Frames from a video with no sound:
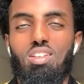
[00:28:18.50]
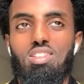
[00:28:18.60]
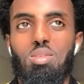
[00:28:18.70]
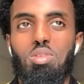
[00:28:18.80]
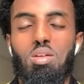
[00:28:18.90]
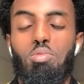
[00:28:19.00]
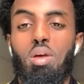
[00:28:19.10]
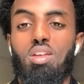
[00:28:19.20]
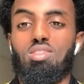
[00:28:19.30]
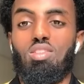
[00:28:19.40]
need to be a
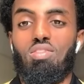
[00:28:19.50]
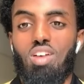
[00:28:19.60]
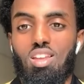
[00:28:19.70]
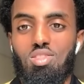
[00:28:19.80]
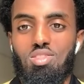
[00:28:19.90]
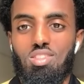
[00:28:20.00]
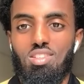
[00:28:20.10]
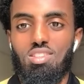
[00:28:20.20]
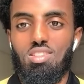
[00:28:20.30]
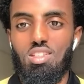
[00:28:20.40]
person of value.
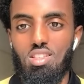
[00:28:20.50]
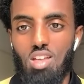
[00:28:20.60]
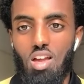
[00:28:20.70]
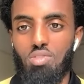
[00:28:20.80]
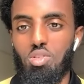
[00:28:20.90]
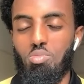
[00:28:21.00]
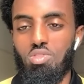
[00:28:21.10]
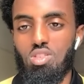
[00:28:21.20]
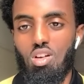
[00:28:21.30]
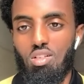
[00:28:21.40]
You need to have
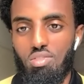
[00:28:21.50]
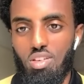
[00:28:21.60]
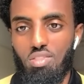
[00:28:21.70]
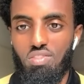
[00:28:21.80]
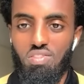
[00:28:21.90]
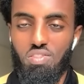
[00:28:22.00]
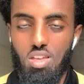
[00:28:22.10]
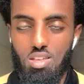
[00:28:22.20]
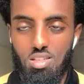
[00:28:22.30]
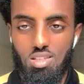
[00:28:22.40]
something to offer
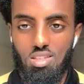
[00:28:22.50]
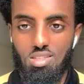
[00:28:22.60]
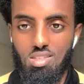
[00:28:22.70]
first.